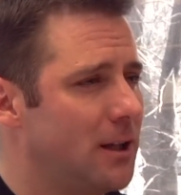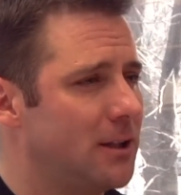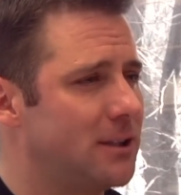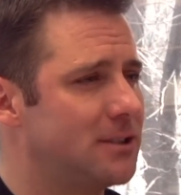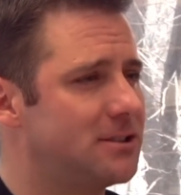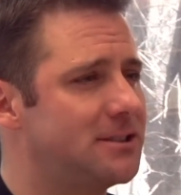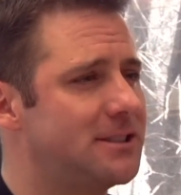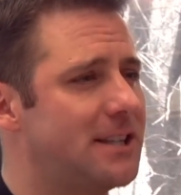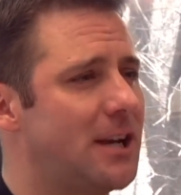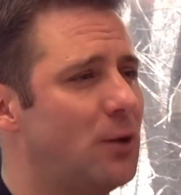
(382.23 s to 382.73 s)

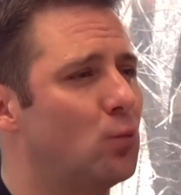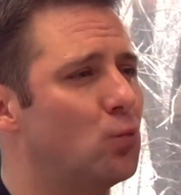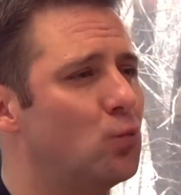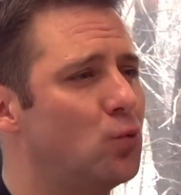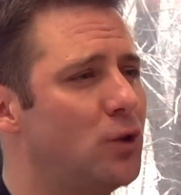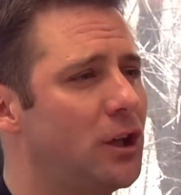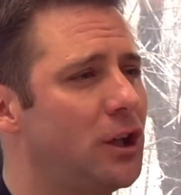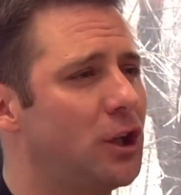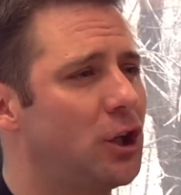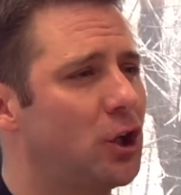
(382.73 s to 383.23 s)
This is a
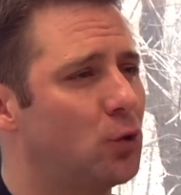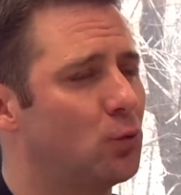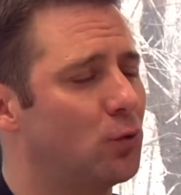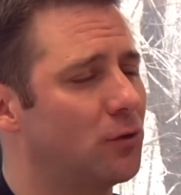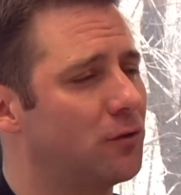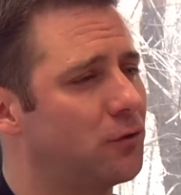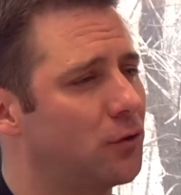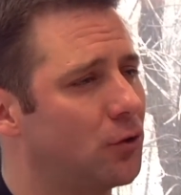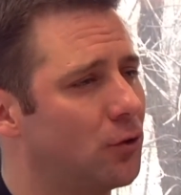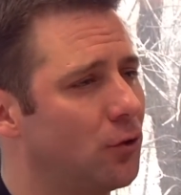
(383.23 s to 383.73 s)
really good
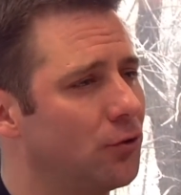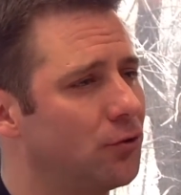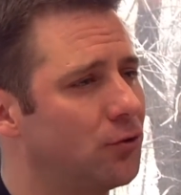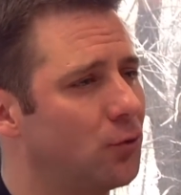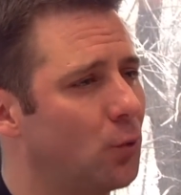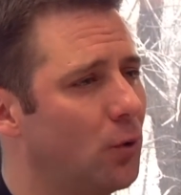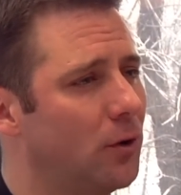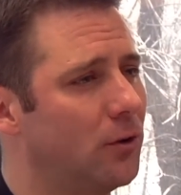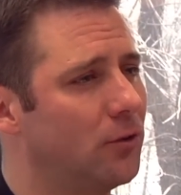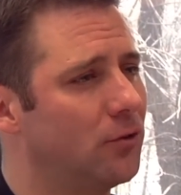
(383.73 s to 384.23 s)
referral
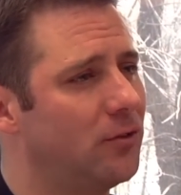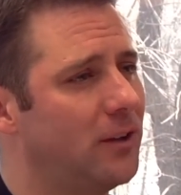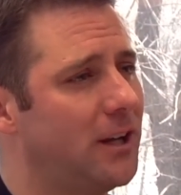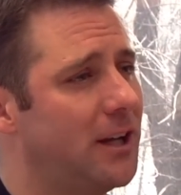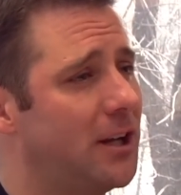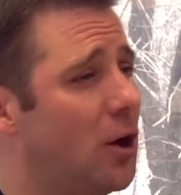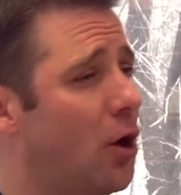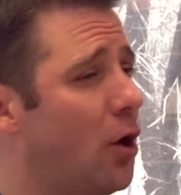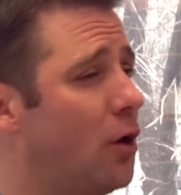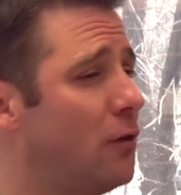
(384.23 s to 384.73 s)
source
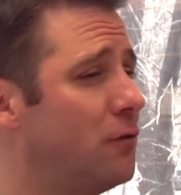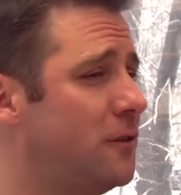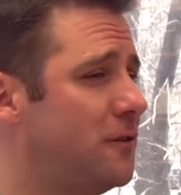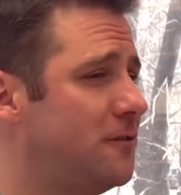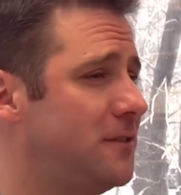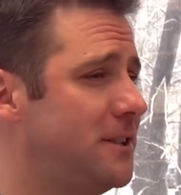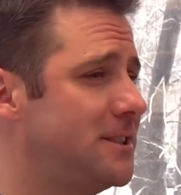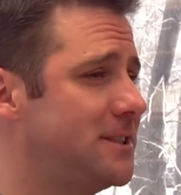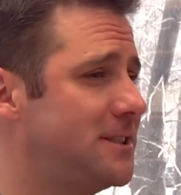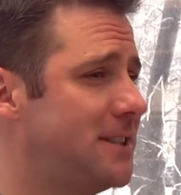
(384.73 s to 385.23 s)
in all
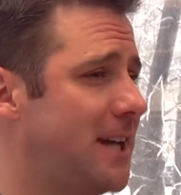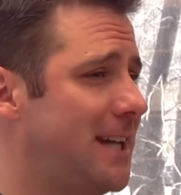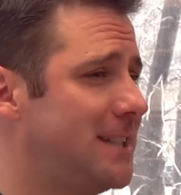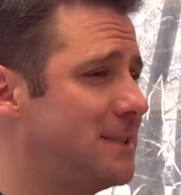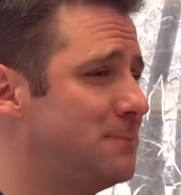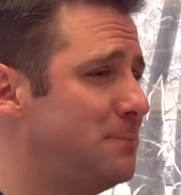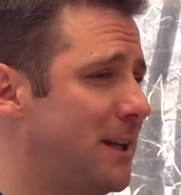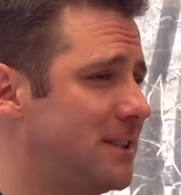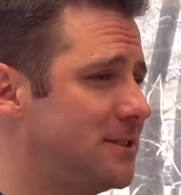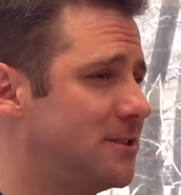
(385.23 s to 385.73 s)
50
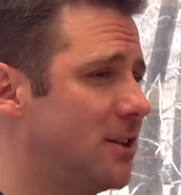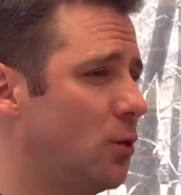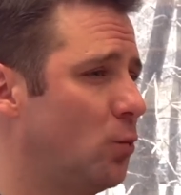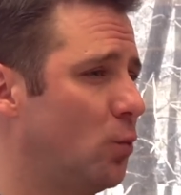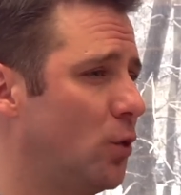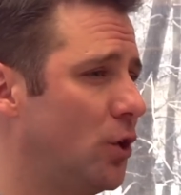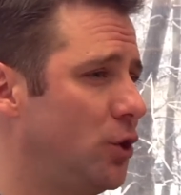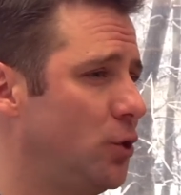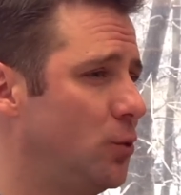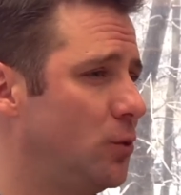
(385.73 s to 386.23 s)
states based
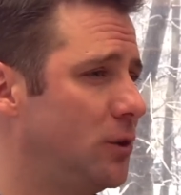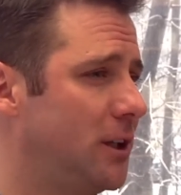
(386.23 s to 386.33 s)
on where you